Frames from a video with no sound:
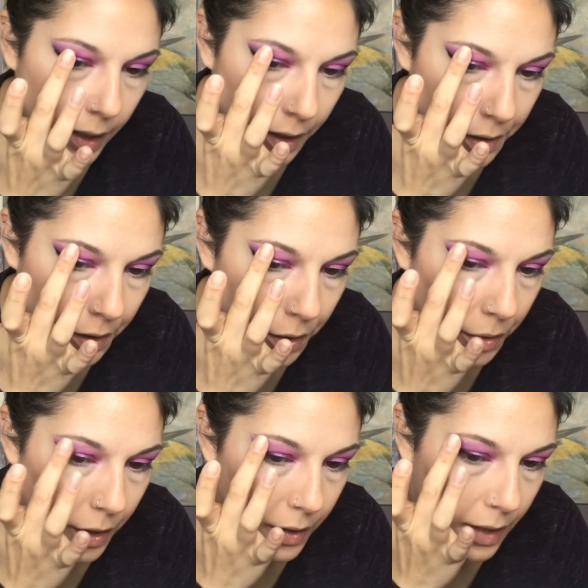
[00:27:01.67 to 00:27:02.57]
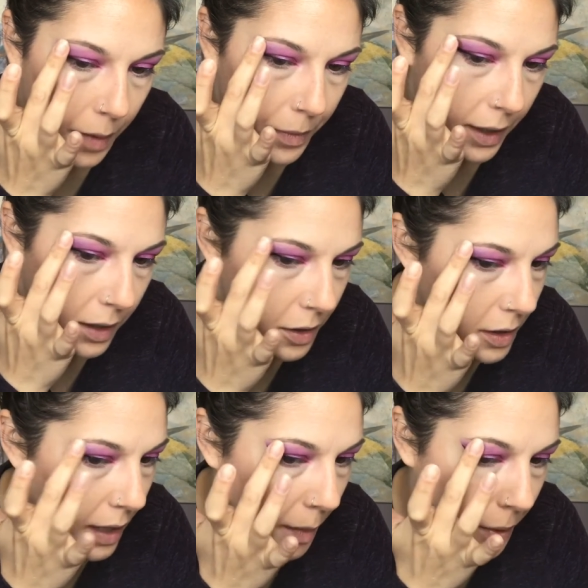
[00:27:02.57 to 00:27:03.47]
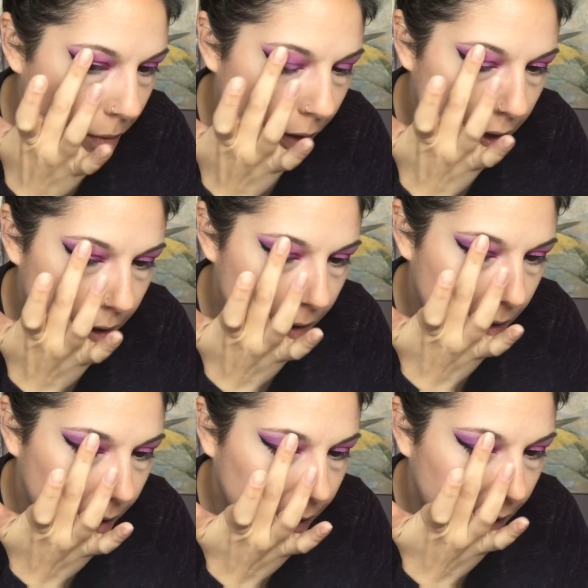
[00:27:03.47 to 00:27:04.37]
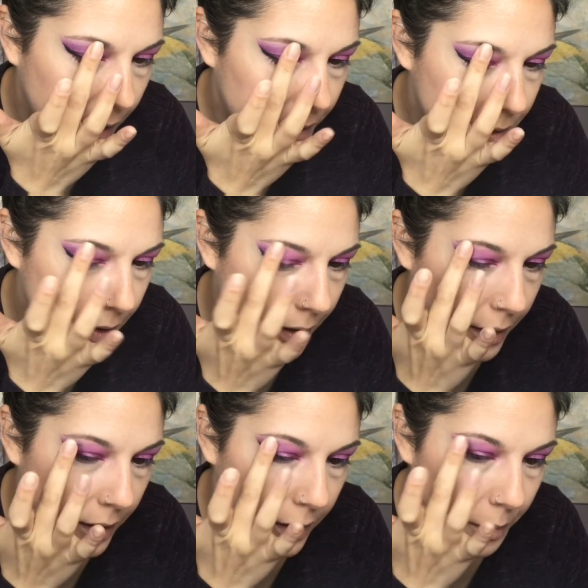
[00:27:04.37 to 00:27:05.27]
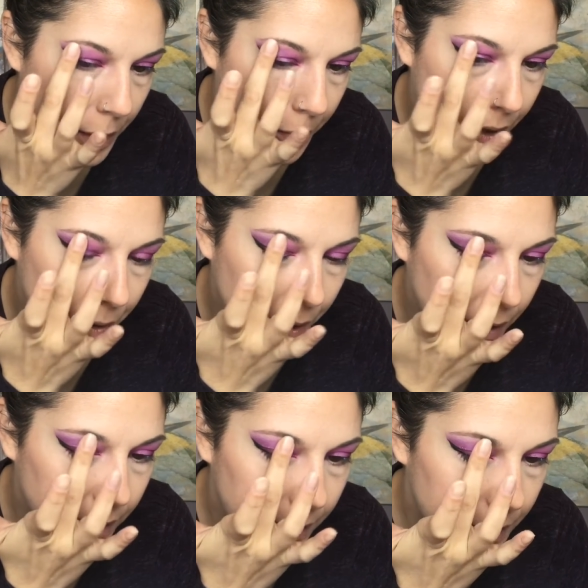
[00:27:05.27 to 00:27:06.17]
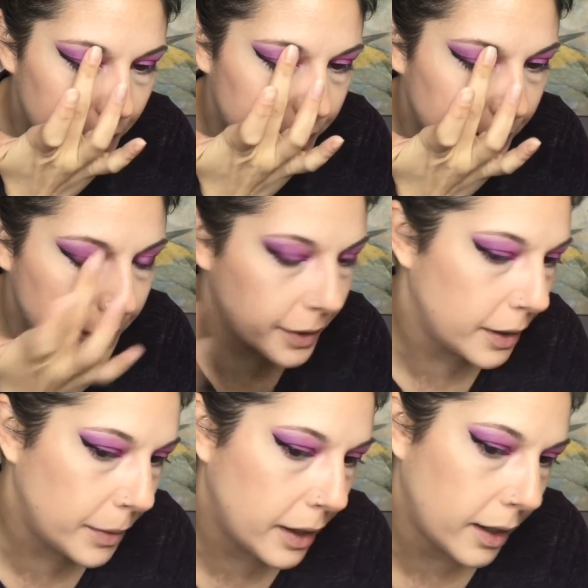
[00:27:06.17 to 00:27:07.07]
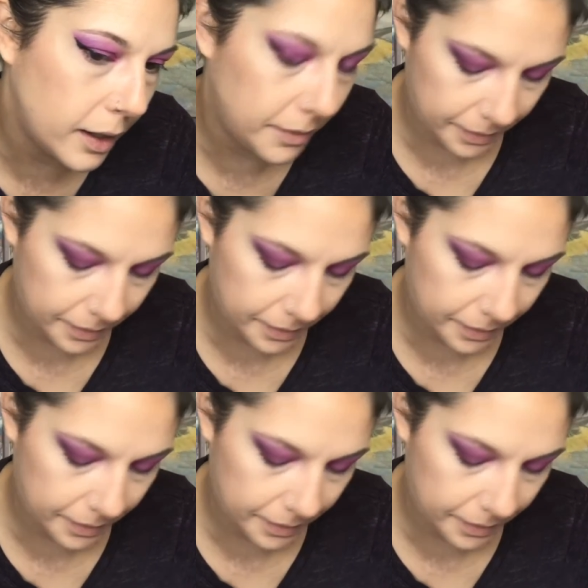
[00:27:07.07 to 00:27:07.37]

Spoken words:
and do the same thing, just tap it right here on the outside, maybe going a little further in with it.